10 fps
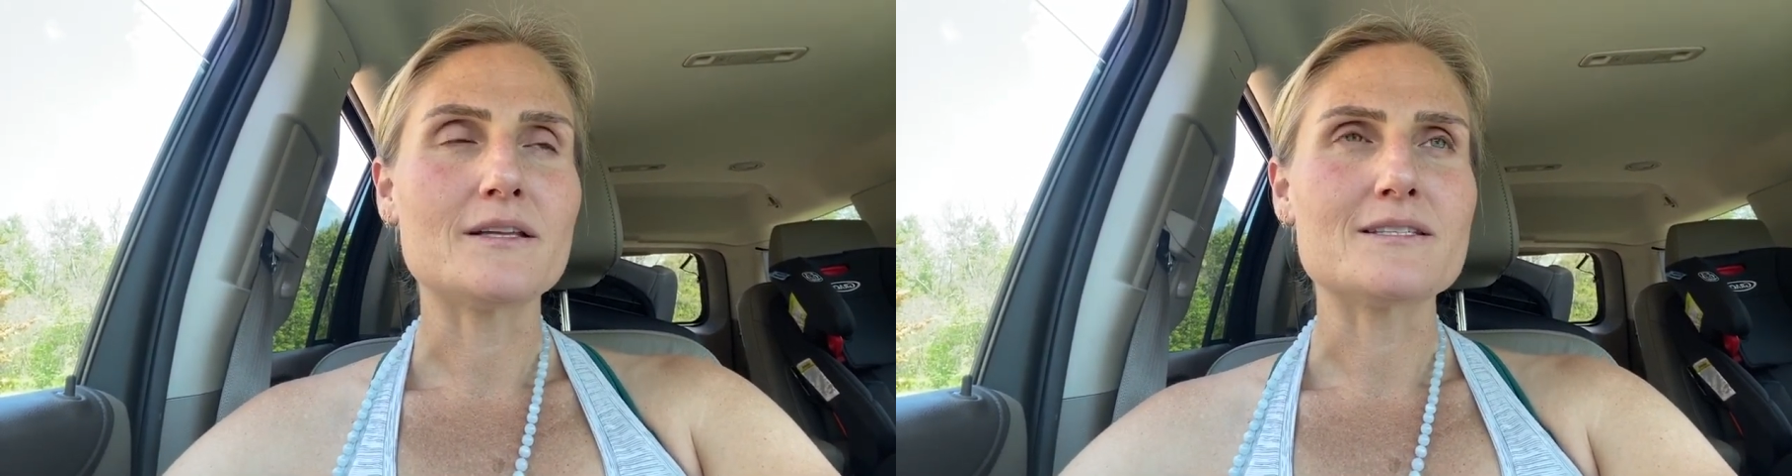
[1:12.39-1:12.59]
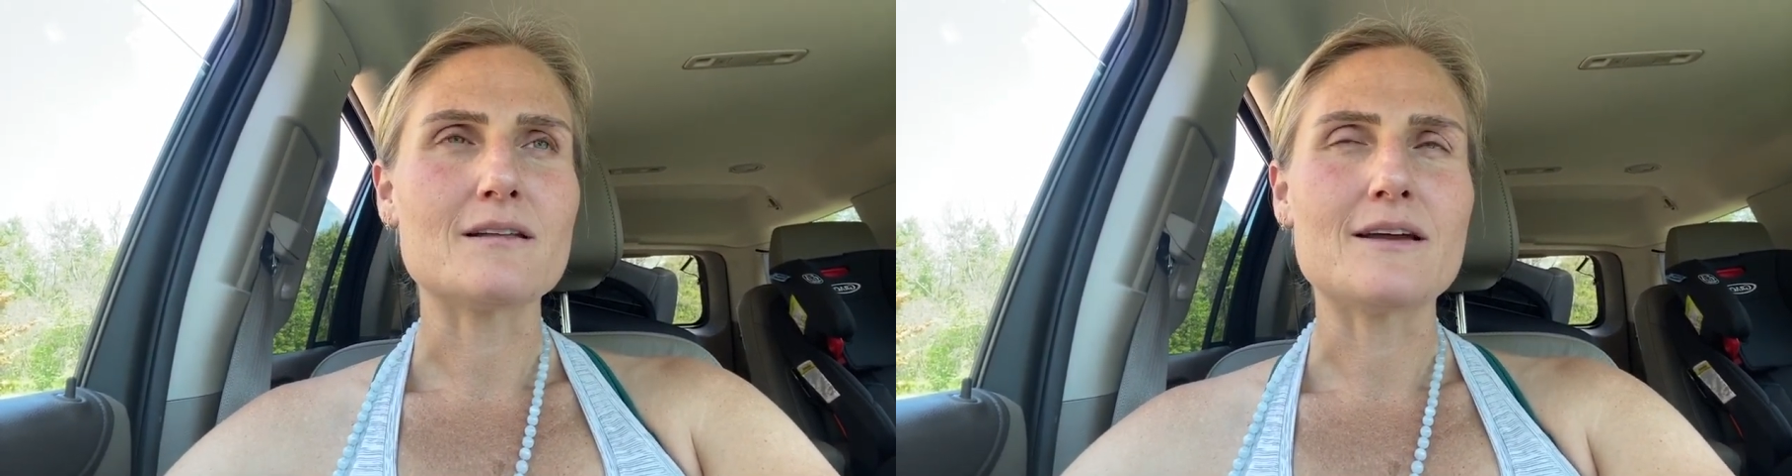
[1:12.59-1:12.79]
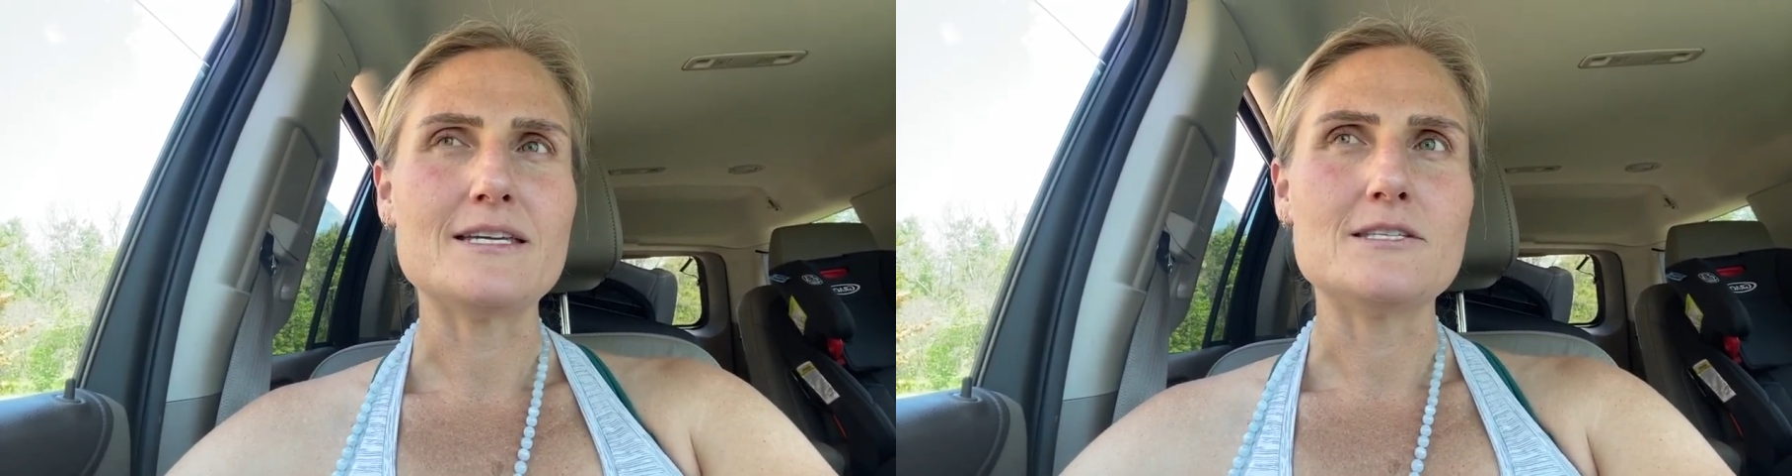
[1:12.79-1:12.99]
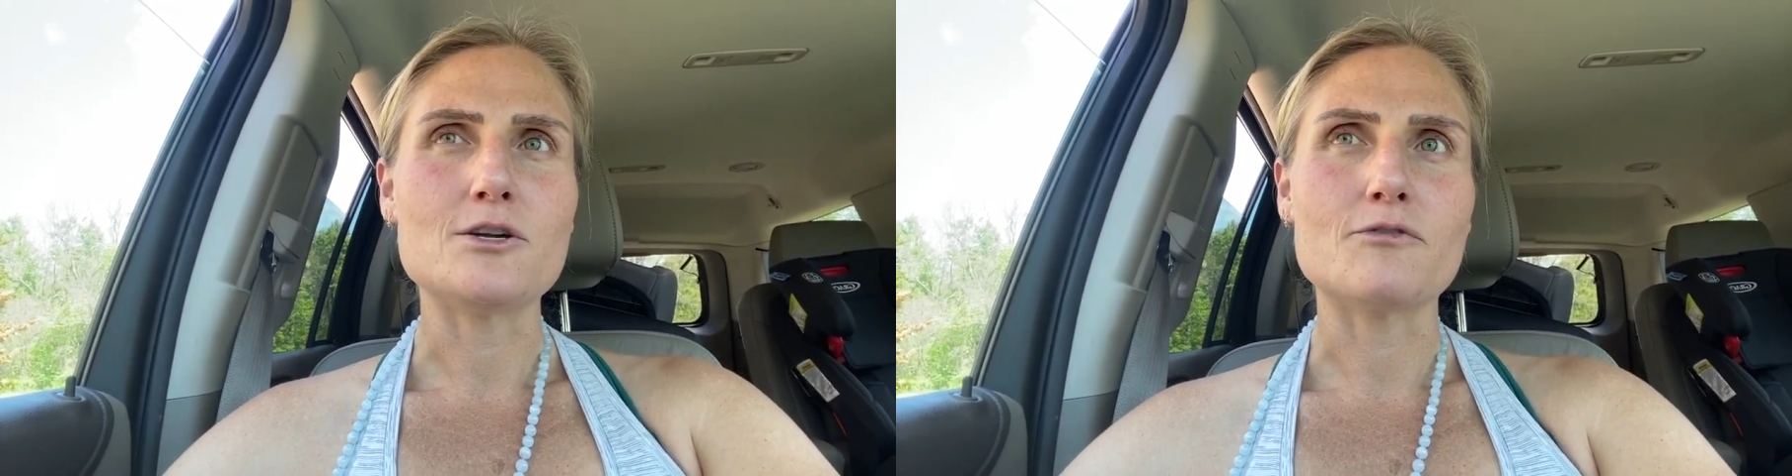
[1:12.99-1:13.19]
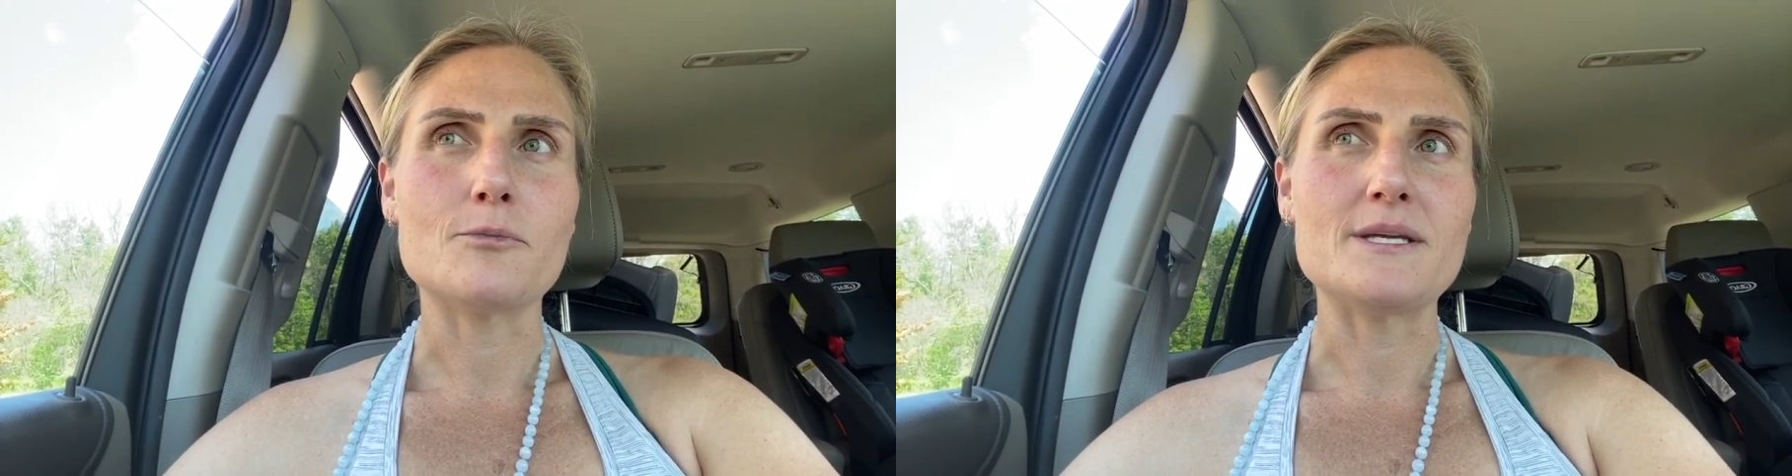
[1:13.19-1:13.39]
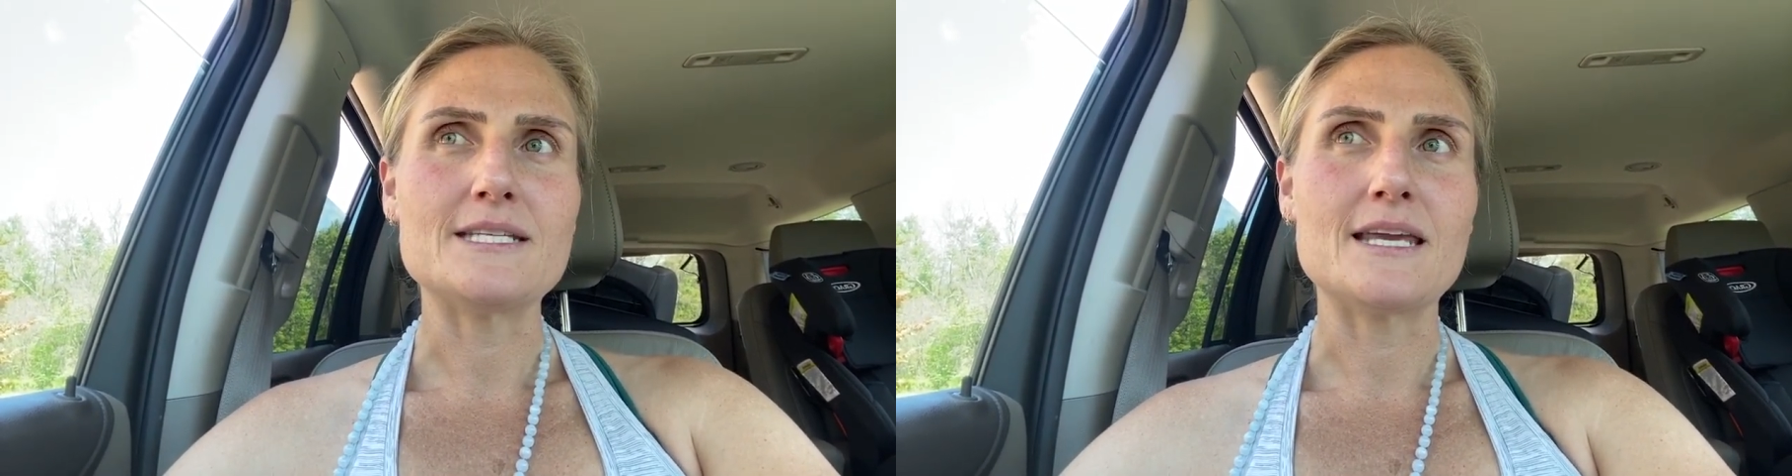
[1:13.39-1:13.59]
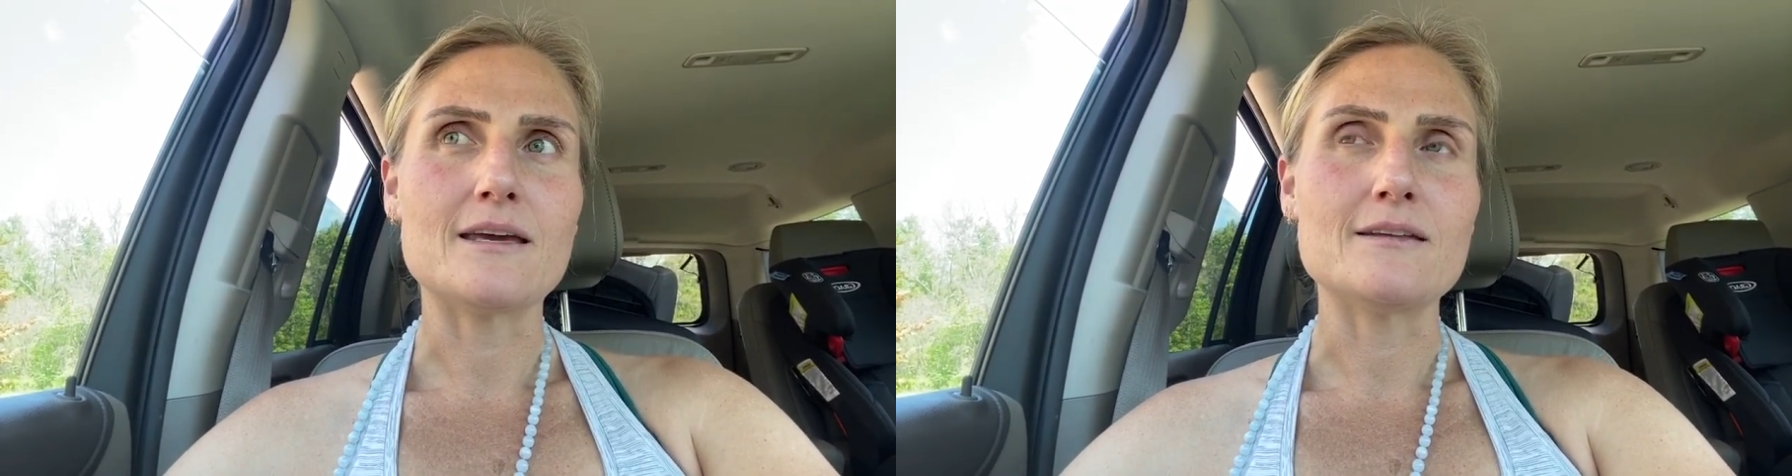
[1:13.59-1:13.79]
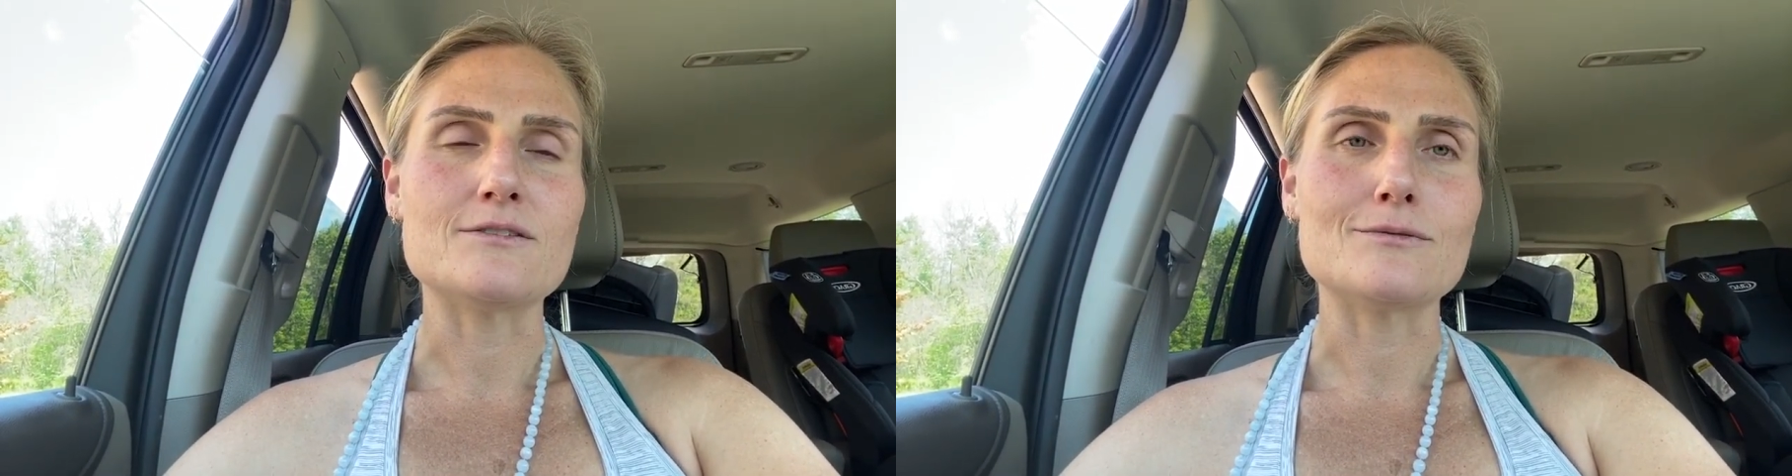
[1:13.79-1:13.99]
It's a lot easier for me to
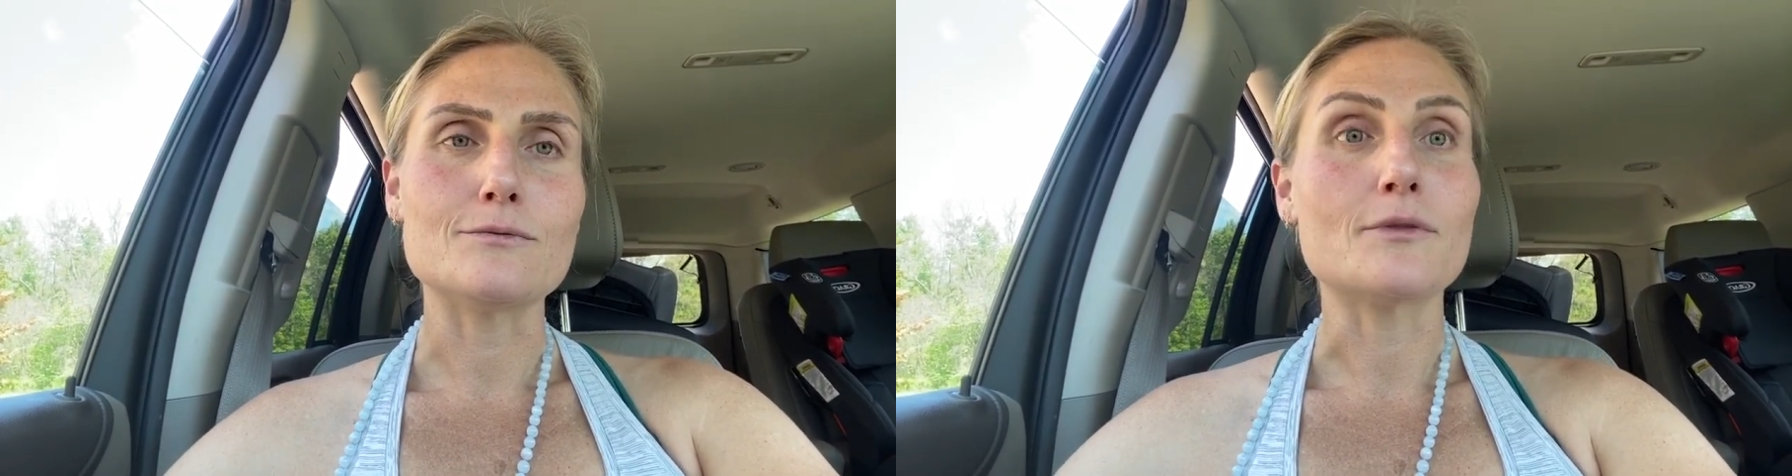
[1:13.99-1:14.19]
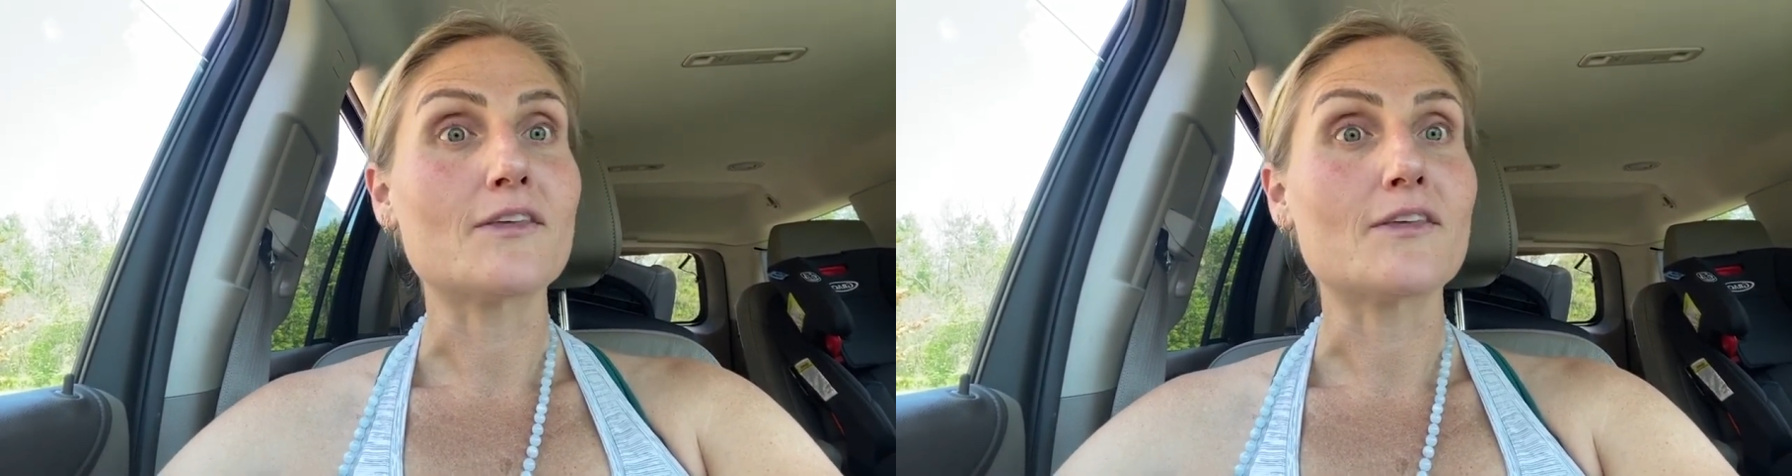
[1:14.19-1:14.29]
get into